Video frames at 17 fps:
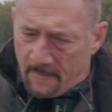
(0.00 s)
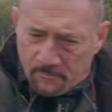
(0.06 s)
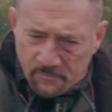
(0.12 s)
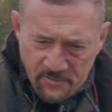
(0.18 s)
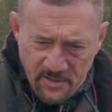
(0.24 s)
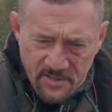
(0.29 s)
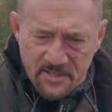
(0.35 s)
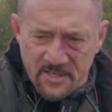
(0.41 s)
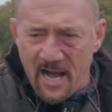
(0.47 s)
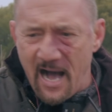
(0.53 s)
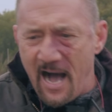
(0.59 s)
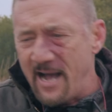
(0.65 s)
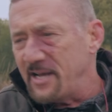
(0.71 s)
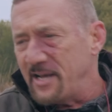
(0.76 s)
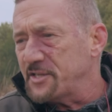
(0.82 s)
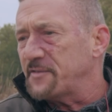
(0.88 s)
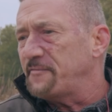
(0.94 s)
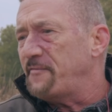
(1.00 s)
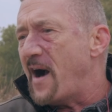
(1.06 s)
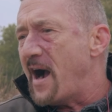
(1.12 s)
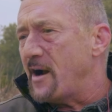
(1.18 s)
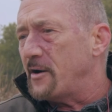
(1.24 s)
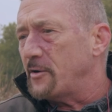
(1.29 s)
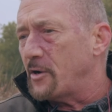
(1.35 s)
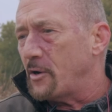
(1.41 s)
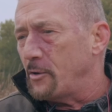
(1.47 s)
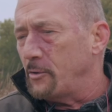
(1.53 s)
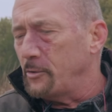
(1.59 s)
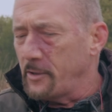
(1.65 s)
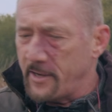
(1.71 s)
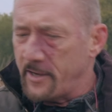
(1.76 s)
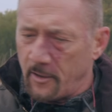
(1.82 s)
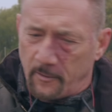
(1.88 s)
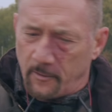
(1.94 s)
This guy has fired earlier,